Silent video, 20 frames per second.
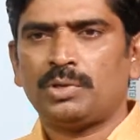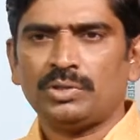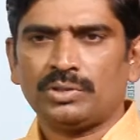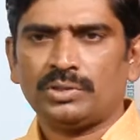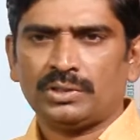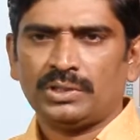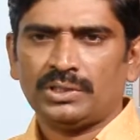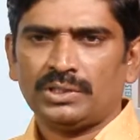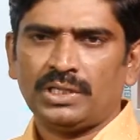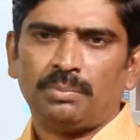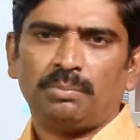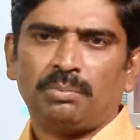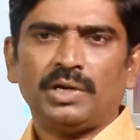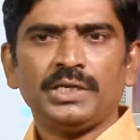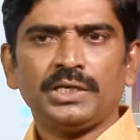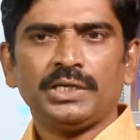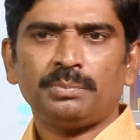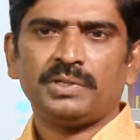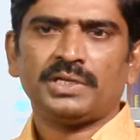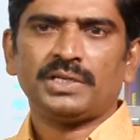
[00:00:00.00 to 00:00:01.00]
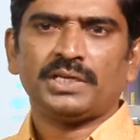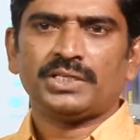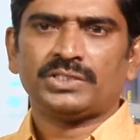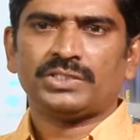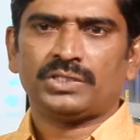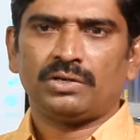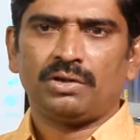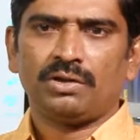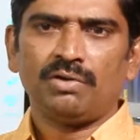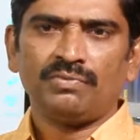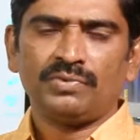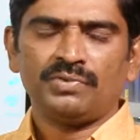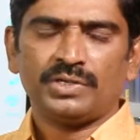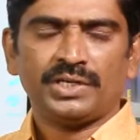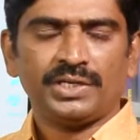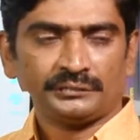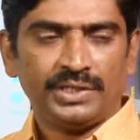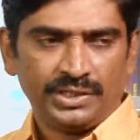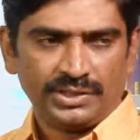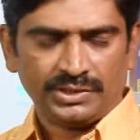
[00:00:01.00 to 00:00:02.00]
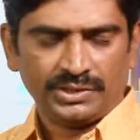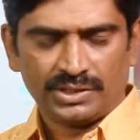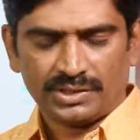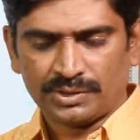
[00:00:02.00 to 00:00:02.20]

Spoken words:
the multiplication of integers.